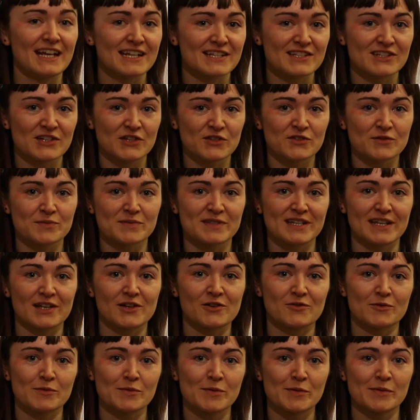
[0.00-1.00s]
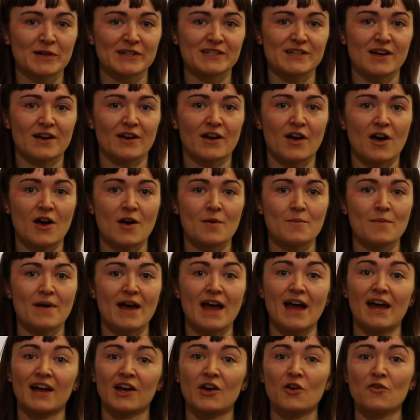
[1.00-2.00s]
latest news from siliconrepublic.com
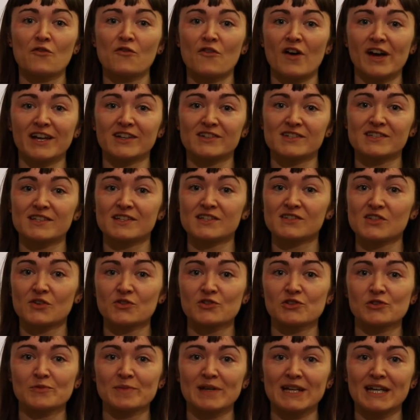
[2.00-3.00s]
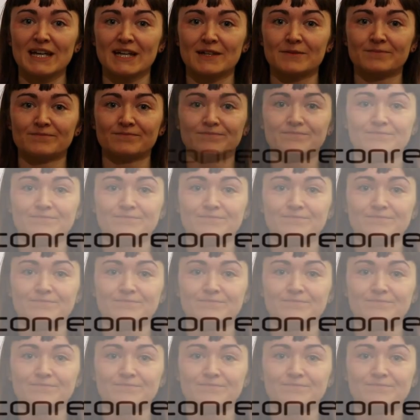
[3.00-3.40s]
and go find us on social media.